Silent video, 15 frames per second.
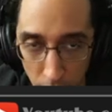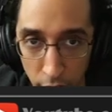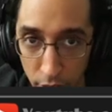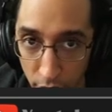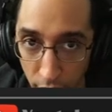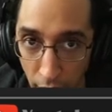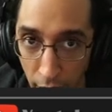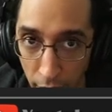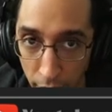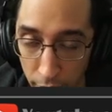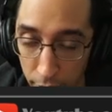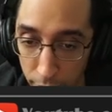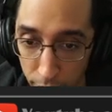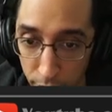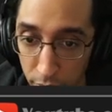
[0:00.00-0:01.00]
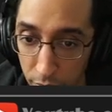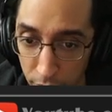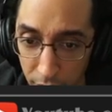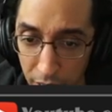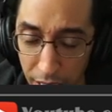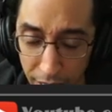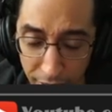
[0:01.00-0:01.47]
It's sad.
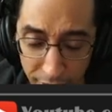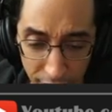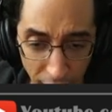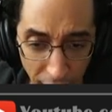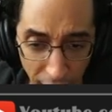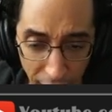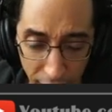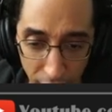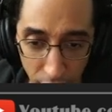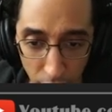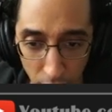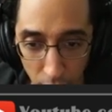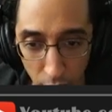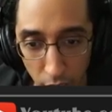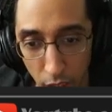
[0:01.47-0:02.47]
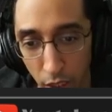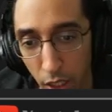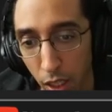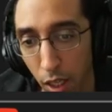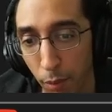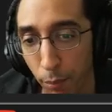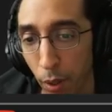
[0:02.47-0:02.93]
It's sad.
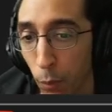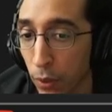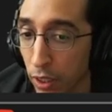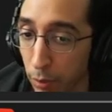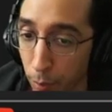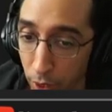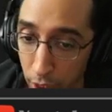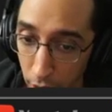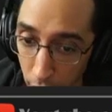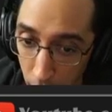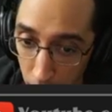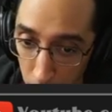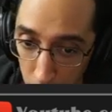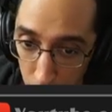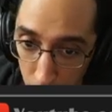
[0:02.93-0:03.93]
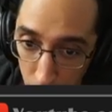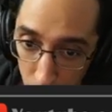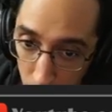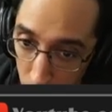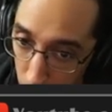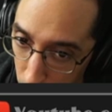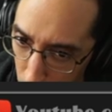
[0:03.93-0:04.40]
But we get to play here.
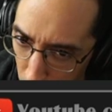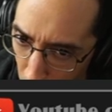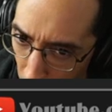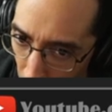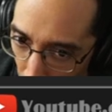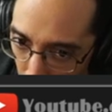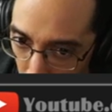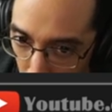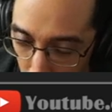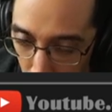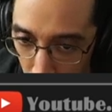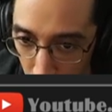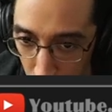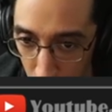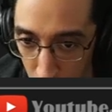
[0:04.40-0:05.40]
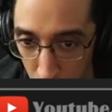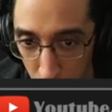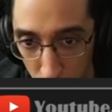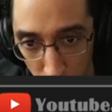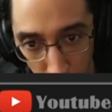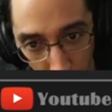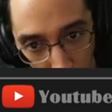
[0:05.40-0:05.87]
And here.
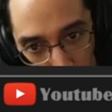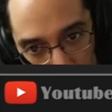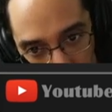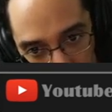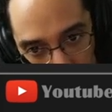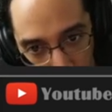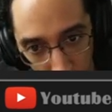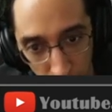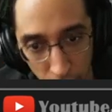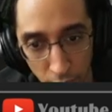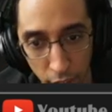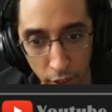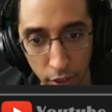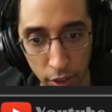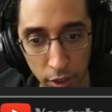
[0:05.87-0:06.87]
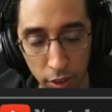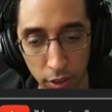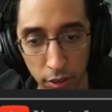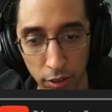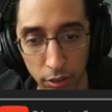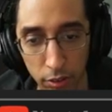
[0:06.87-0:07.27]
And here.